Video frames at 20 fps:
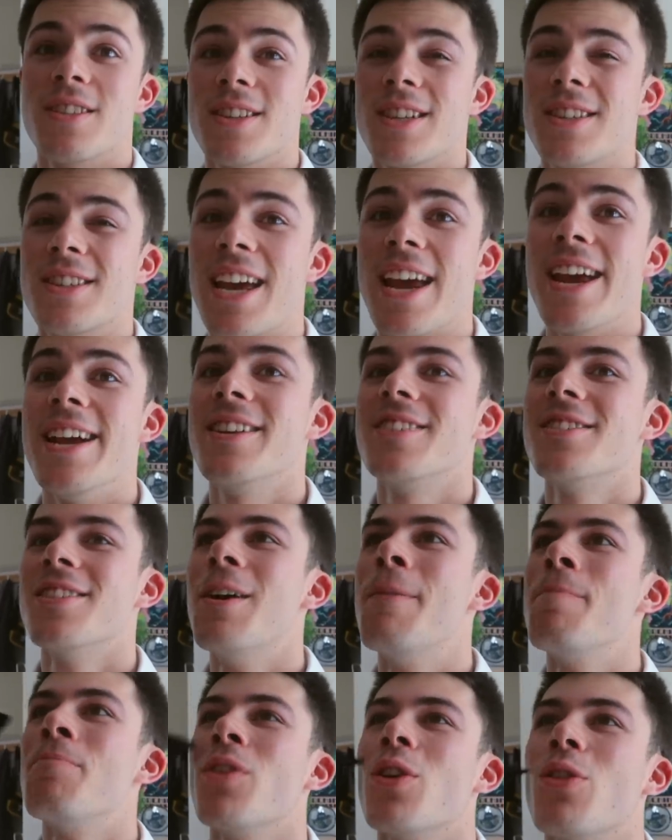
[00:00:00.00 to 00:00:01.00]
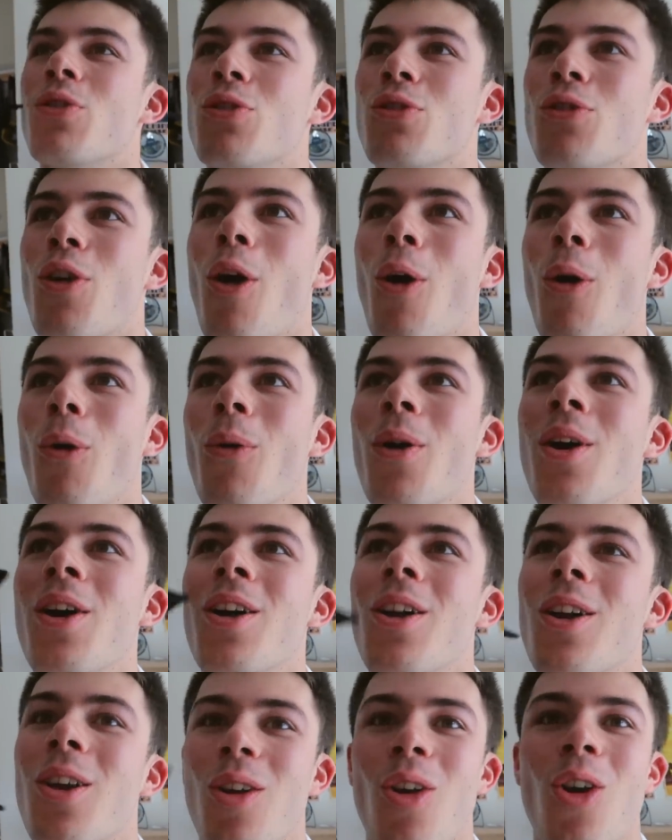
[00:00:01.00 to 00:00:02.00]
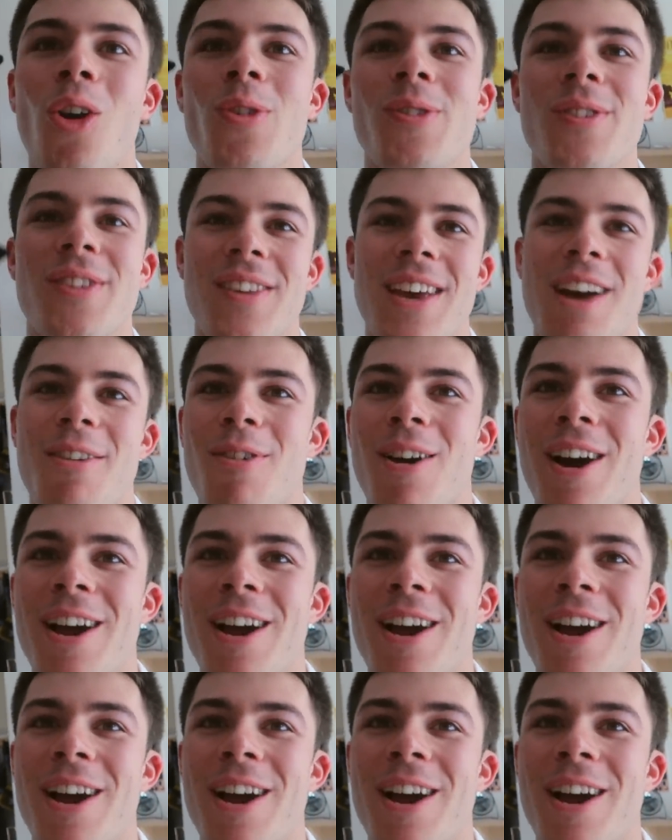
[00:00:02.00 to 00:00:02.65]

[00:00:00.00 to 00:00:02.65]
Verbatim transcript: because it takes so long to get